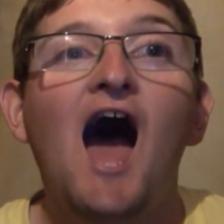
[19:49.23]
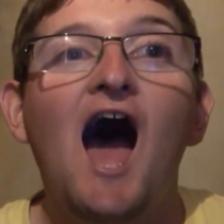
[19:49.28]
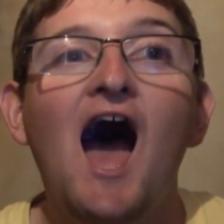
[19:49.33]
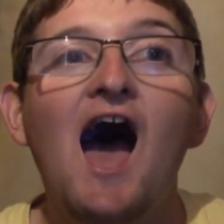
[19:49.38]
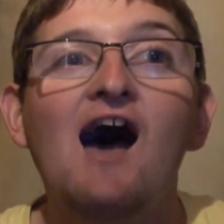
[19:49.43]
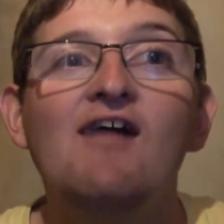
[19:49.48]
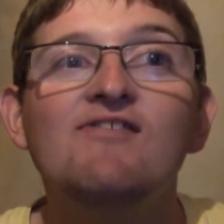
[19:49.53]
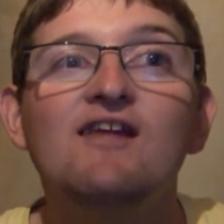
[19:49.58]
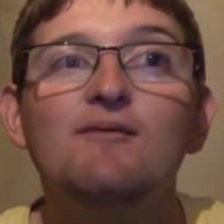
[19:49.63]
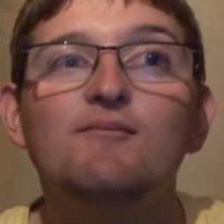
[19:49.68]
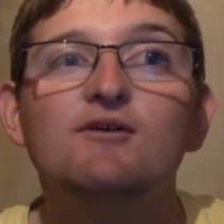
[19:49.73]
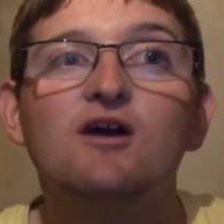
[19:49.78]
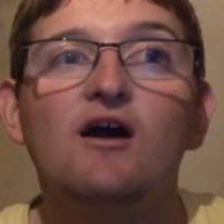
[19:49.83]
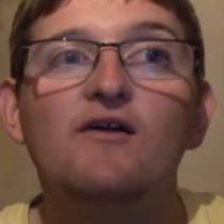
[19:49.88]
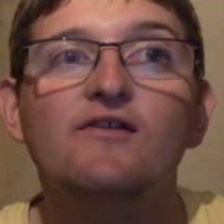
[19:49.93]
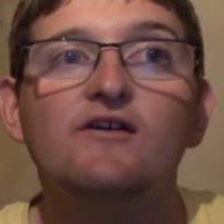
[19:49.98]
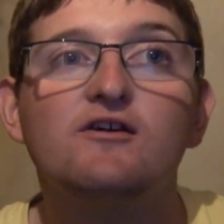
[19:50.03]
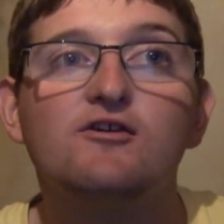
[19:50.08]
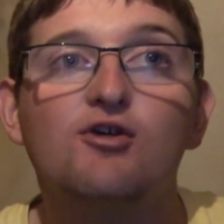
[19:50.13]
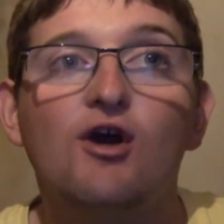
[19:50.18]
And then we
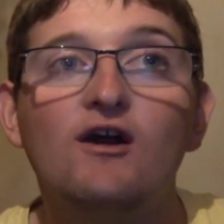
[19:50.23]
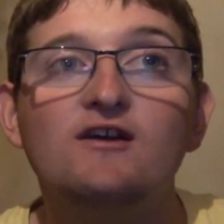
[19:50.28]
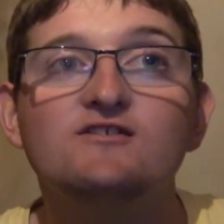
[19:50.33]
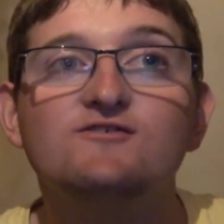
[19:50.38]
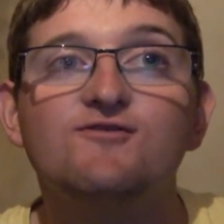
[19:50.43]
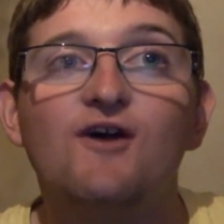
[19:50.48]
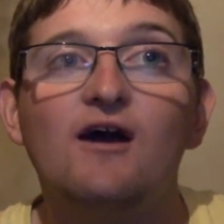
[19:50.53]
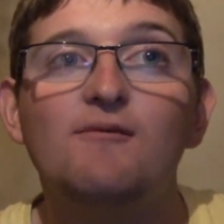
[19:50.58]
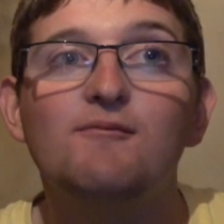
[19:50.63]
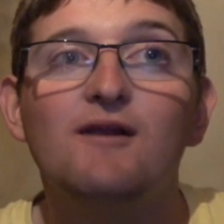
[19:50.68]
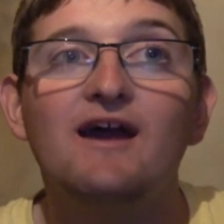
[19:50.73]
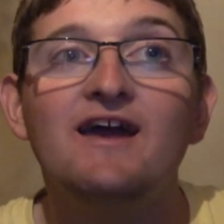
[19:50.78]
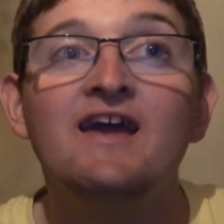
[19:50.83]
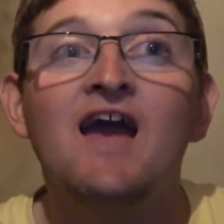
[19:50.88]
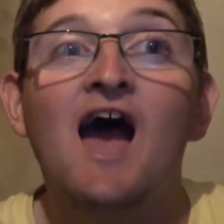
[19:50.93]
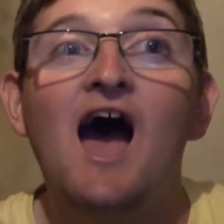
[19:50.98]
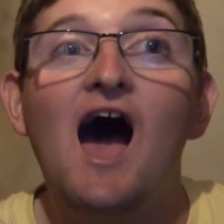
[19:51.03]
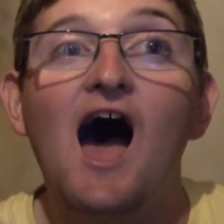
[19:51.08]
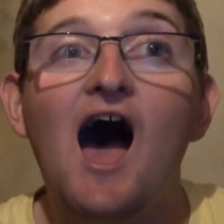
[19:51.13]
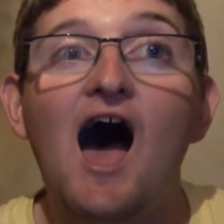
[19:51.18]
got the Christ family
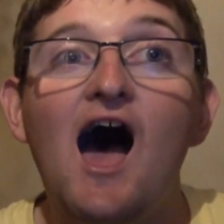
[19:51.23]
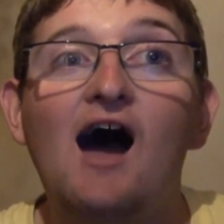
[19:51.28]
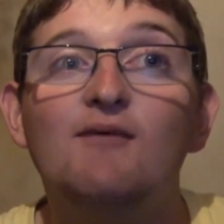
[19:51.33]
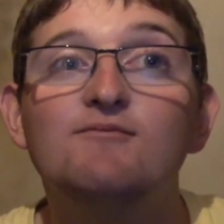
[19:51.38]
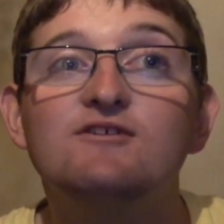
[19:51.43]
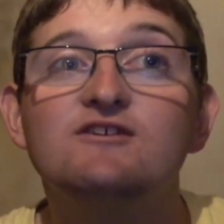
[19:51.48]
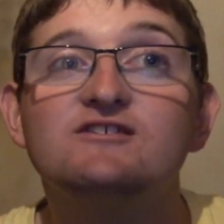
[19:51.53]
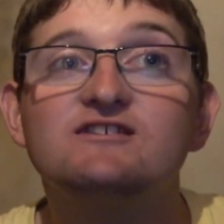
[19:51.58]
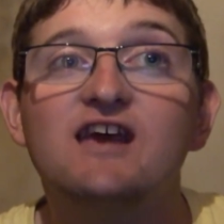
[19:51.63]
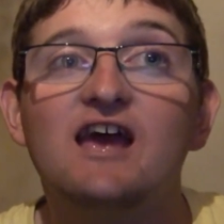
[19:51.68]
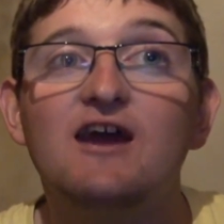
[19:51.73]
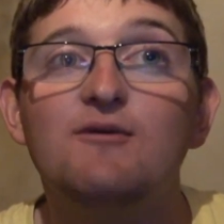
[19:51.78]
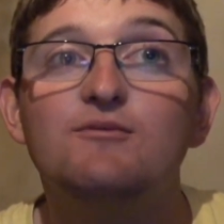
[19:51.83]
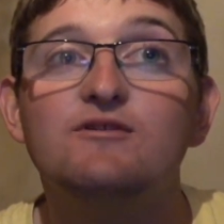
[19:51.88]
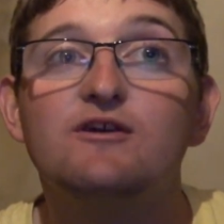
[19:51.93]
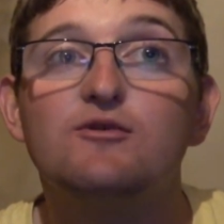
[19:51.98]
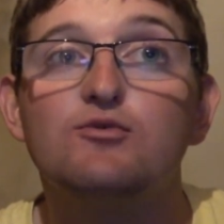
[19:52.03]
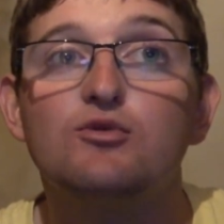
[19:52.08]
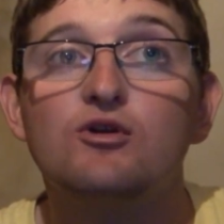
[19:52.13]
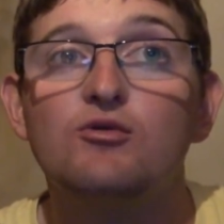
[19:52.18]
um, just here
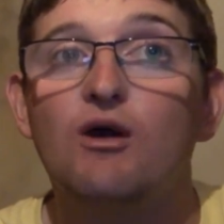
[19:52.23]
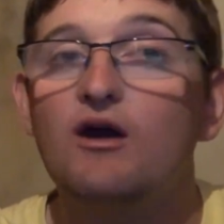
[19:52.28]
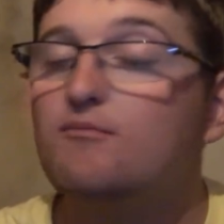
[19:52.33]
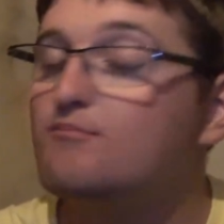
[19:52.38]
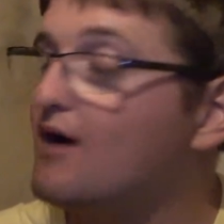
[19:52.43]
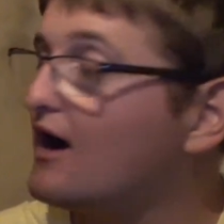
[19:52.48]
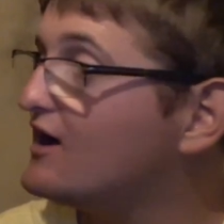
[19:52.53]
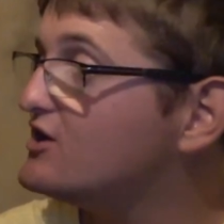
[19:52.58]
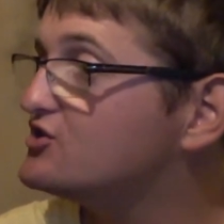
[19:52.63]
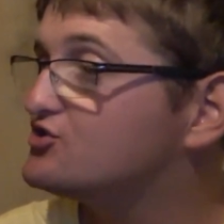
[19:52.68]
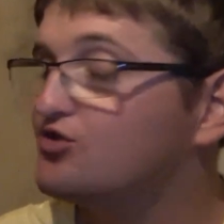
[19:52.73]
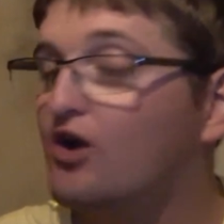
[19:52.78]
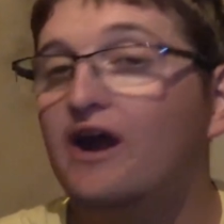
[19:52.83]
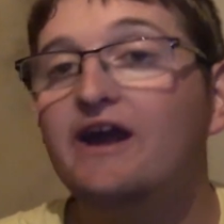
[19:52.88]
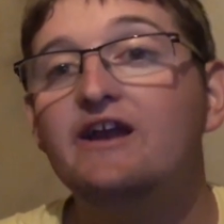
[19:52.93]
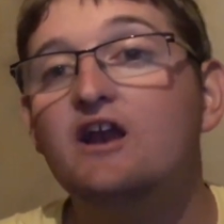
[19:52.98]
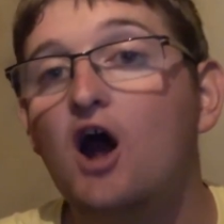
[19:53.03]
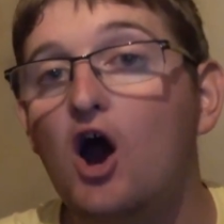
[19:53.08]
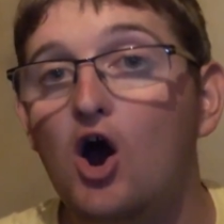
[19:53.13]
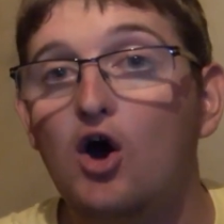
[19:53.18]
with a runaway mine
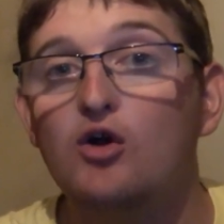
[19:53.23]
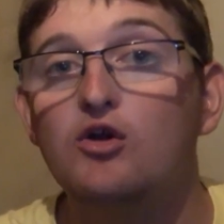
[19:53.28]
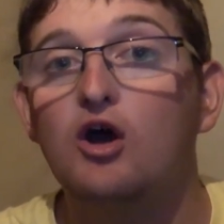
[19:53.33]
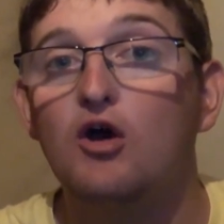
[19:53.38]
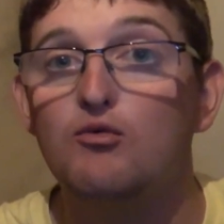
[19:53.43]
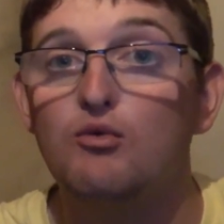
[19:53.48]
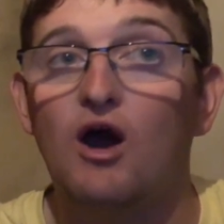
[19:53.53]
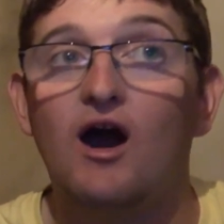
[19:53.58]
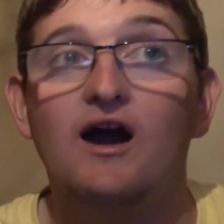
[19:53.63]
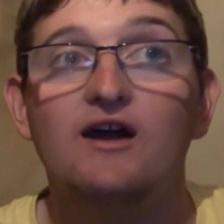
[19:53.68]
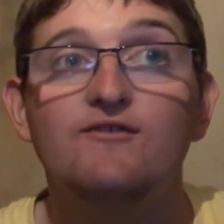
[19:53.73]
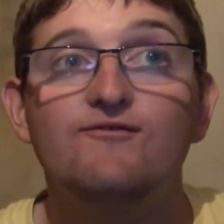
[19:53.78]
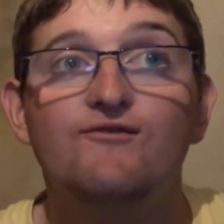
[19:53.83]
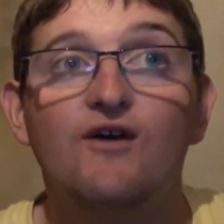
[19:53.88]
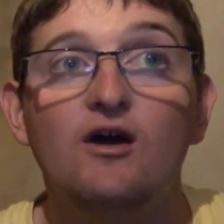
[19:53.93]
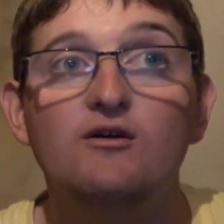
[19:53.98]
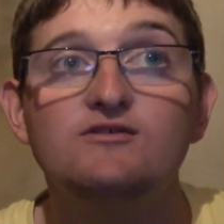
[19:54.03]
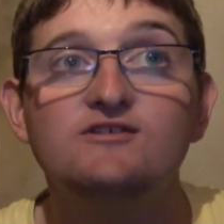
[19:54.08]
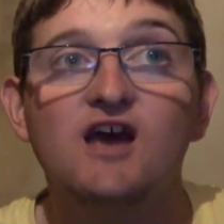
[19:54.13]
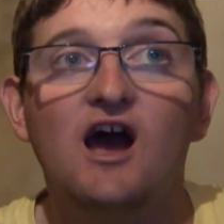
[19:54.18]
train on ride
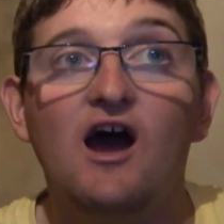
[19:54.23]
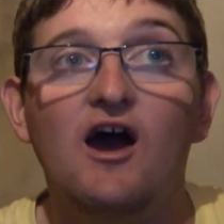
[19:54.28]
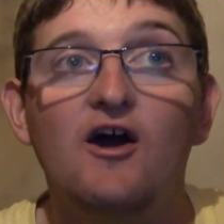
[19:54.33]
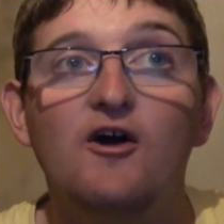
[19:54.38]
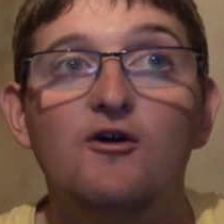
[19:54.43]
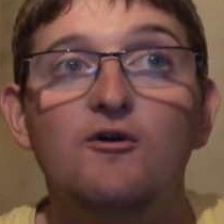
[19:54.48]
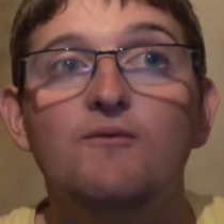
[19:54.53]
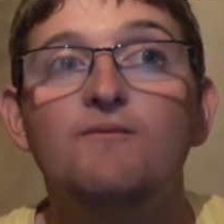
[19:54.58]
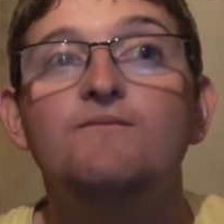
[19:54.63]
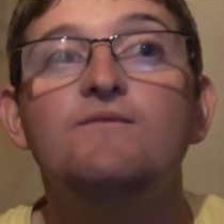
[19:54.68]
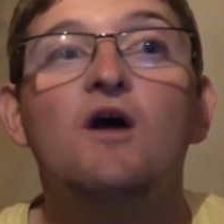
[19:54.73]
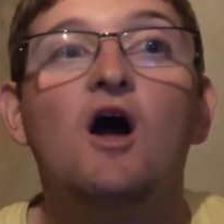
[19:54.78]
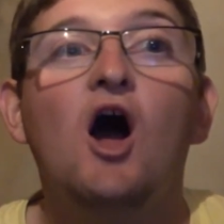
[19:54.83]
photo.